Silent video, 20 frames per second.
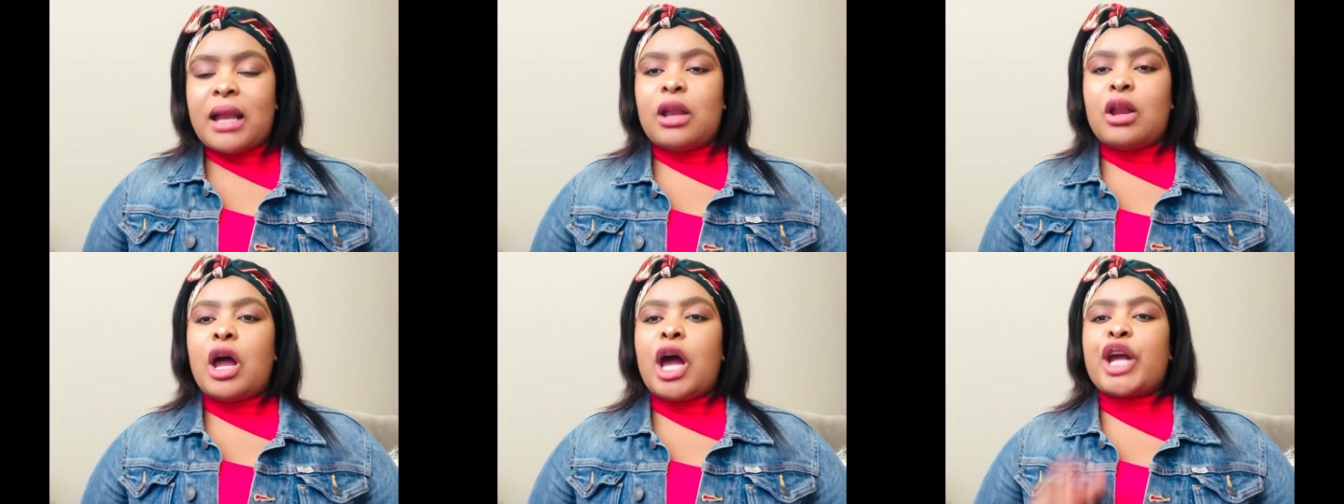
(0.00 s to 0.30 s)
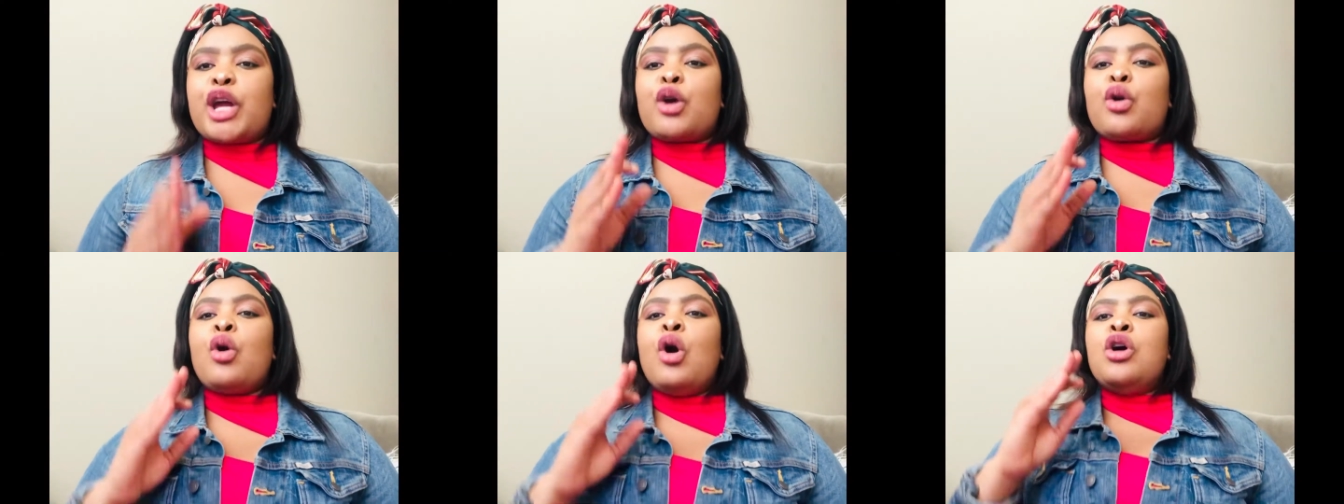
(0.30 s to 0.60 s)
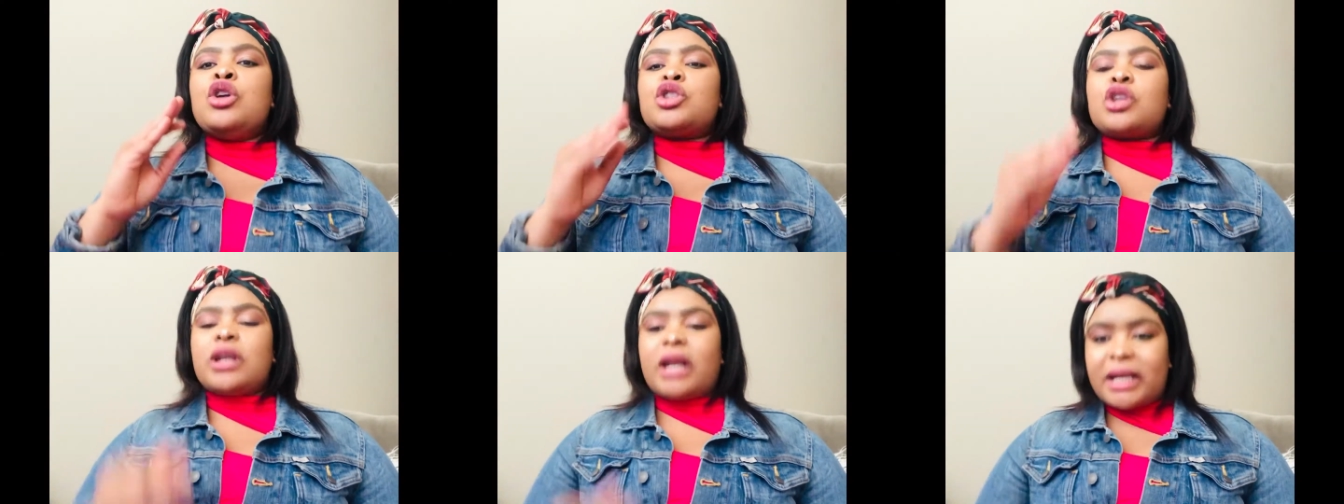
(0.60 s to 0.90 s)
like
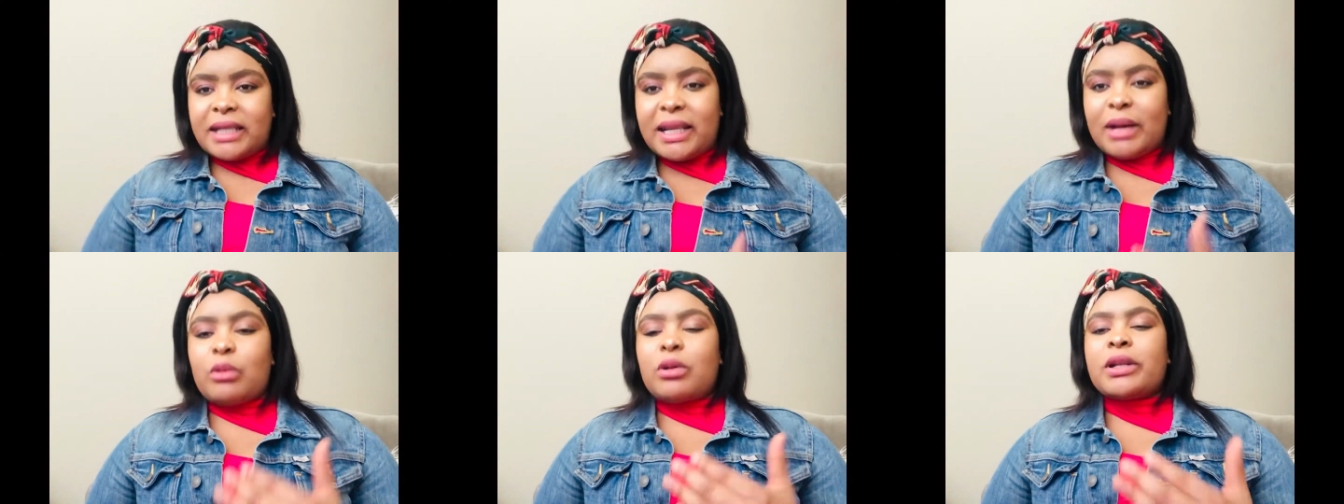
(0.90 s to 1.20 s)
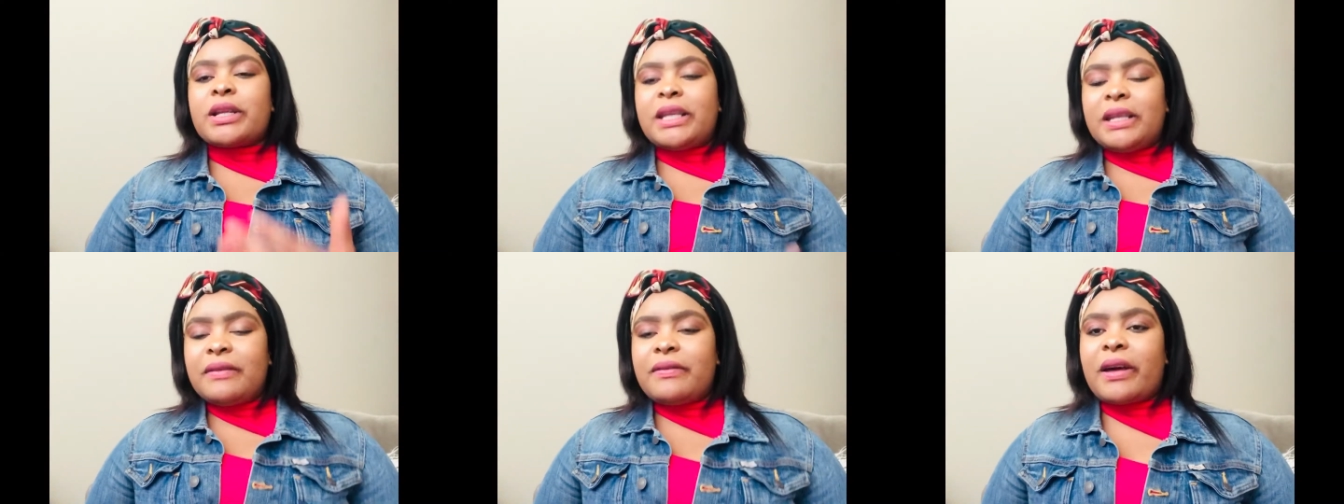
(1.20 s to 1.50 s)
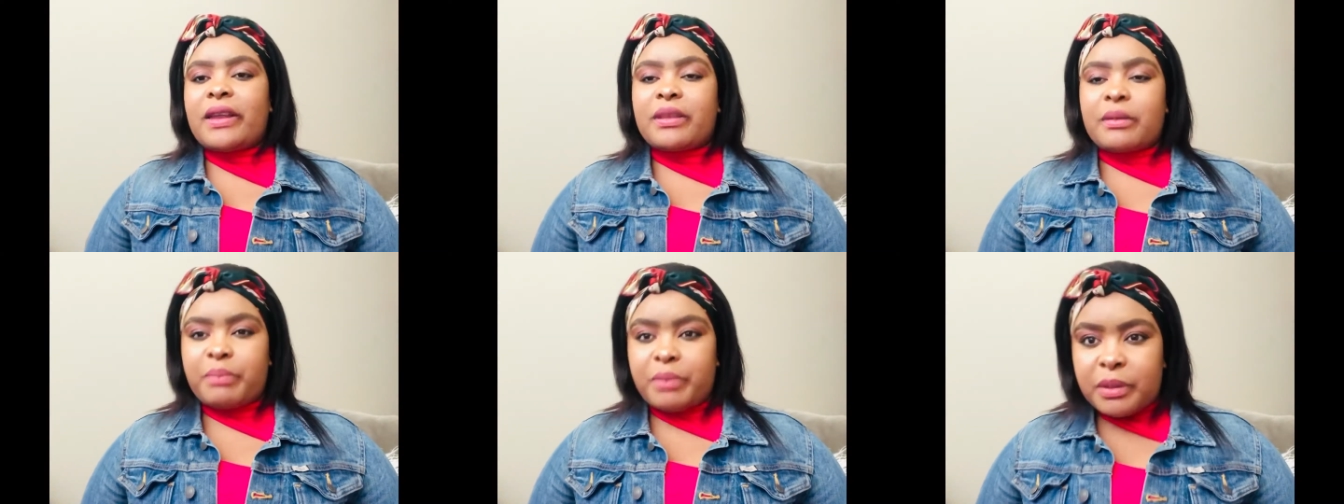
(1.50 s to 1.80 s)
so that they will give
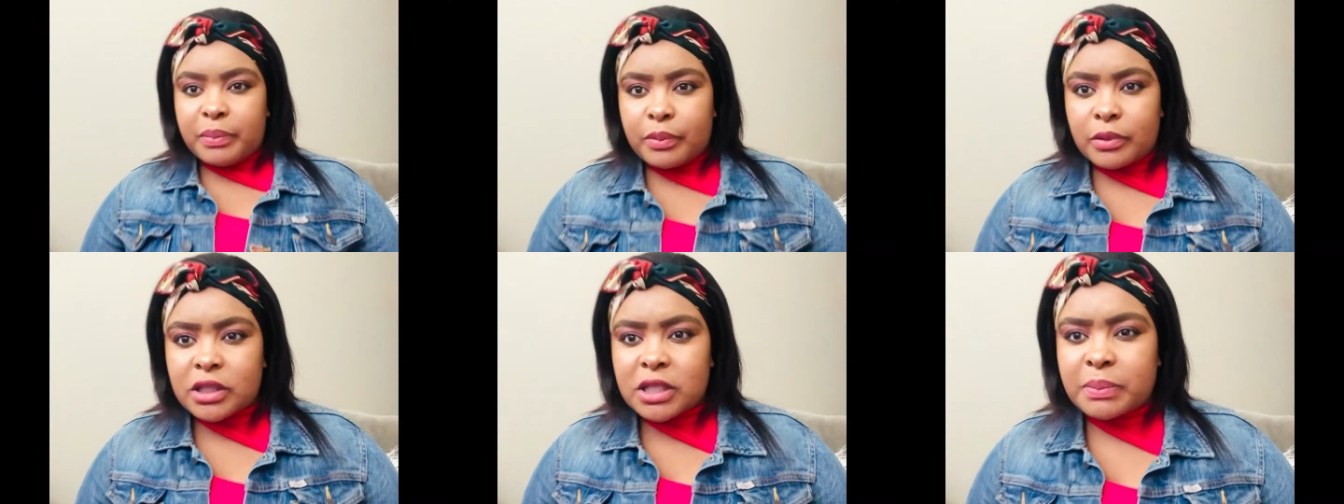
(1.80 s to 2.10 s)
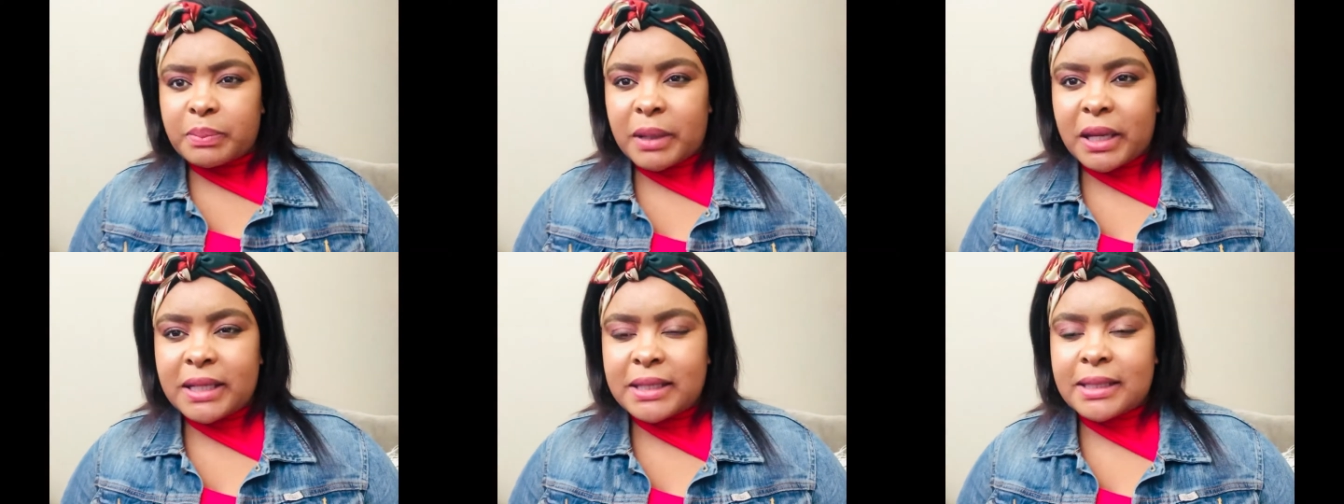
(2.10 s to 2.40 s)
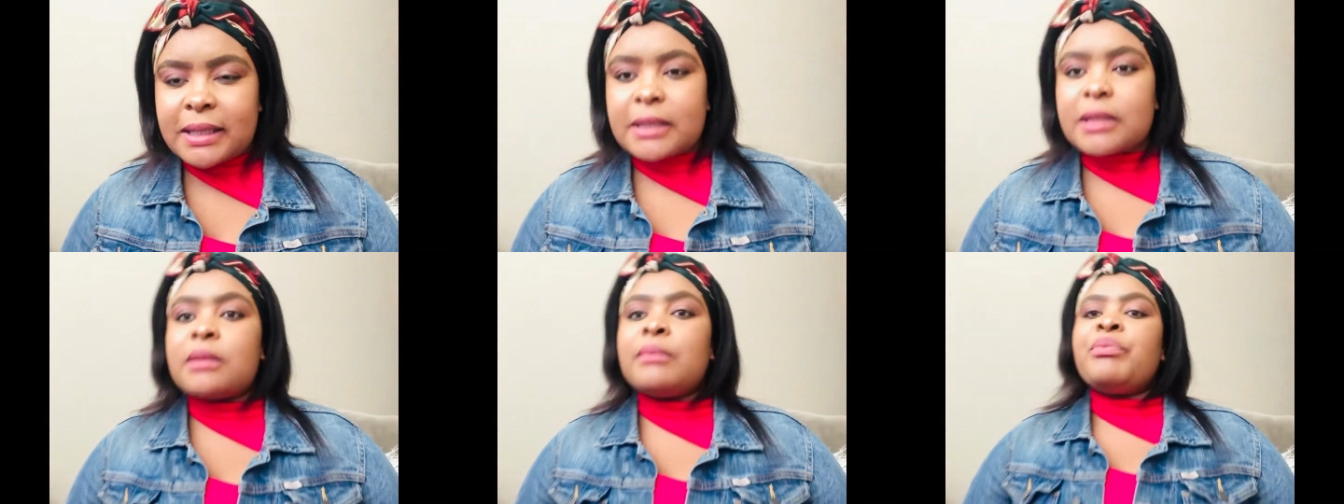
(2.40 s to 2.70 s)
other people
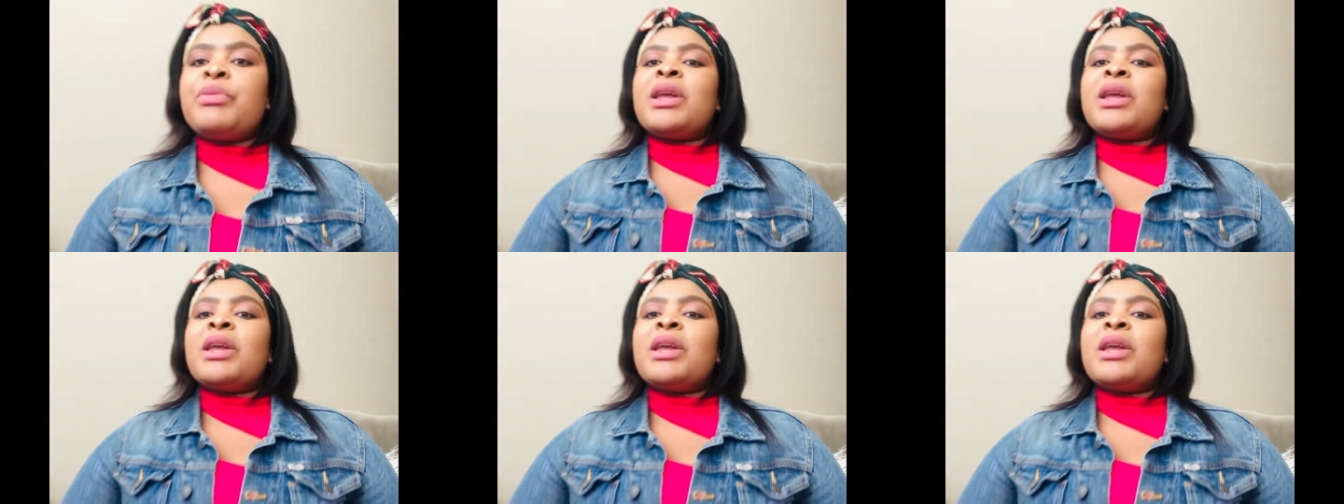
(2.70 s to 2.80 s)
spaces.